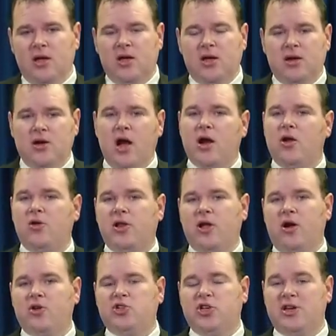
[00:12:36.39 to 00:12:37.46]
Not only
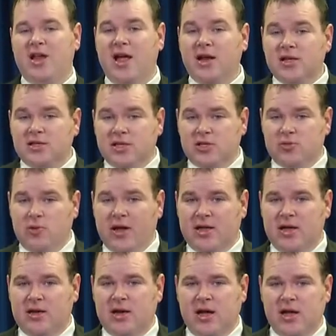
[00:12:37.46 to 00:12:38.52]
are geneticists
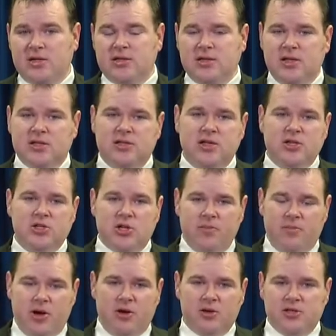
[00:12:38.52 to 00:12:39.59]
recognizing that such
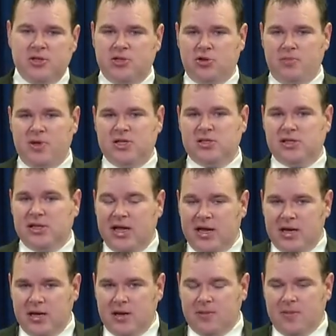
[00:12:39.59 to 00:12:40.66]
comparisons are
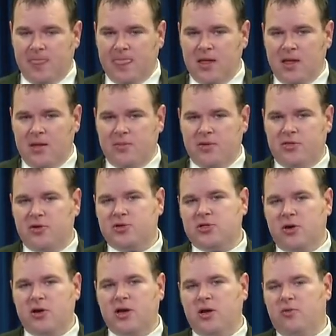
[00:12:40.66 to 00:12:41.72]
misleading, but they're
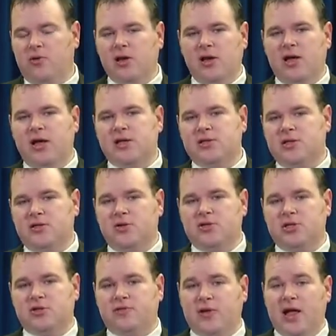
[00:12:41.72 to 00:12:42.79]
starting to realize that they're
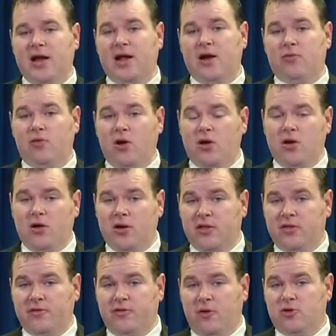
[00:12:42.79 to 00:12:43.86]
just flat out wrong in
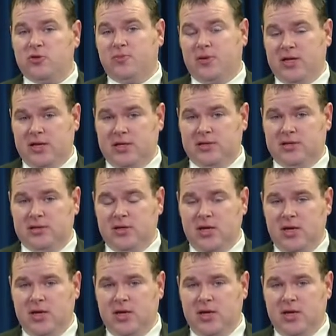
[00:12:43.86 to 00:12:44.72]
the first place.